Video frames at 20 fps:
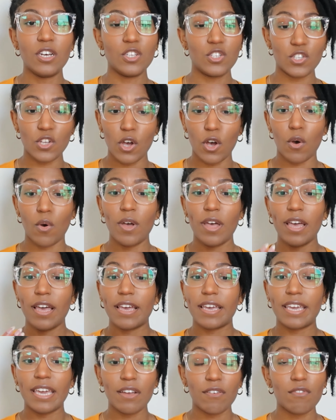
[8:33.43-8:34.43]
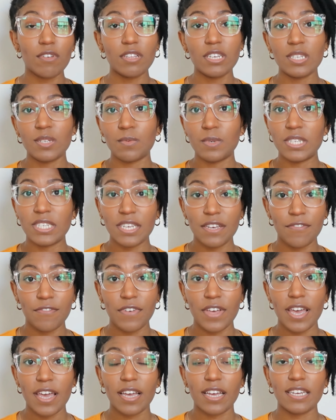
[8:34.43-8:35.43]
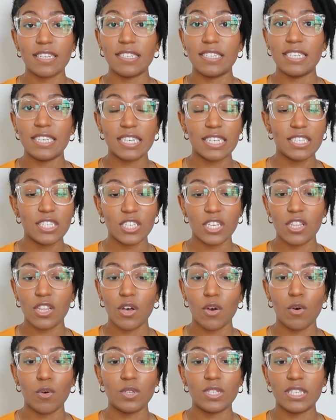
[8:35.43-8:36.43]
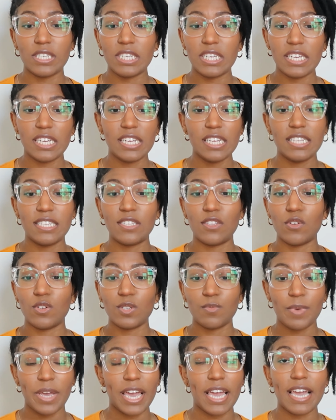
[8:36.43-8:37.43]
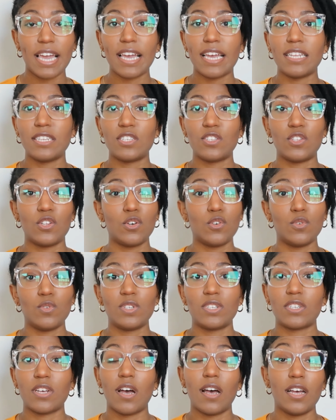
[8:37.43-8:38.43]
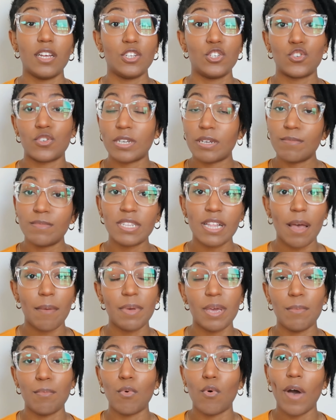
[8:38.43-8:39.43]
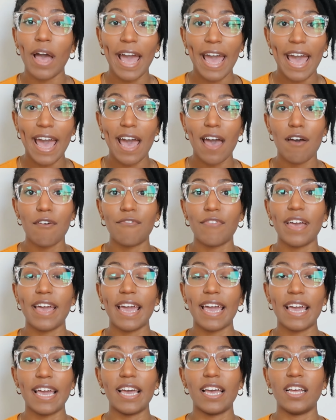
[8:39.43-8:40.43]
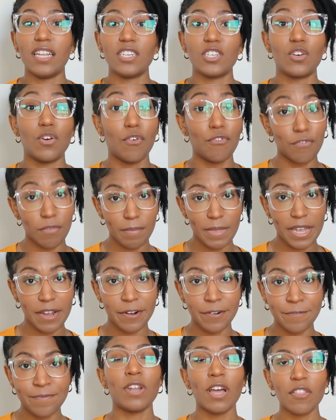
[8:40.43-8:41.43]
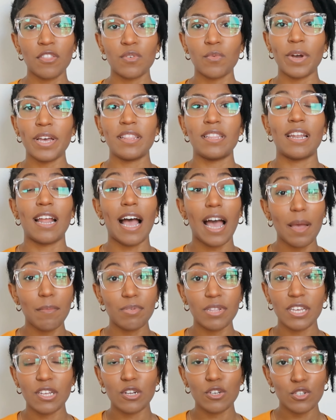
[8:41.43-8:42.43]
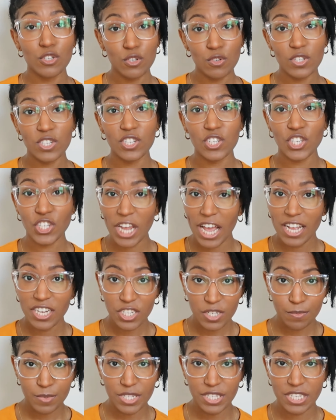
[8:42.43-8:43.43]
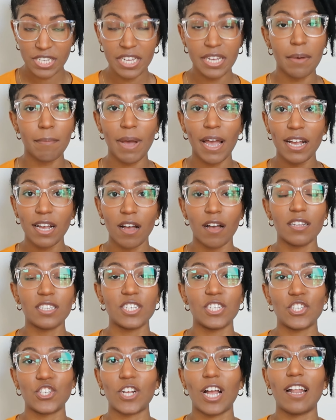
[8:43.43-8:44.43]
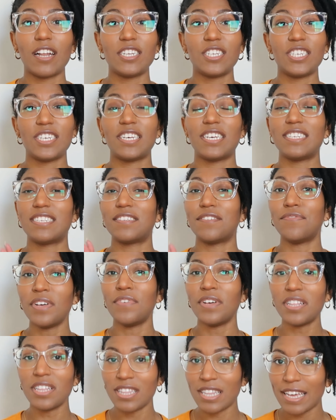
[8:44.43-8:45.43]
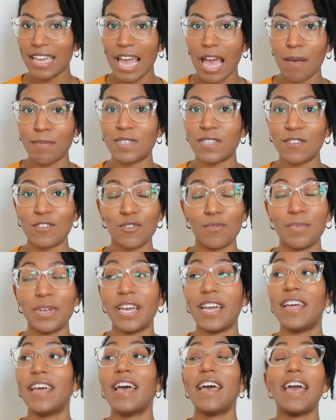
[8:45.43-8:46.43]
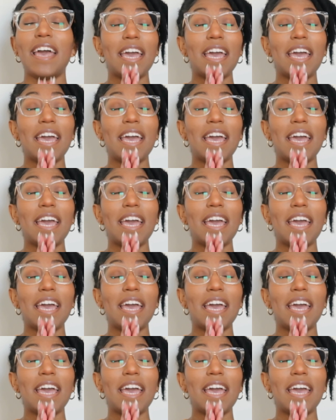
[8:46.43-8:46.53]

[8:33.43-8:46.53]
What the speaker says: So get really specific, dig into those needs, those pains, those dreams that people have, and go from there. Another way that I plan on using ChatGPT in my content strategy is to fill in the gaps a little bit.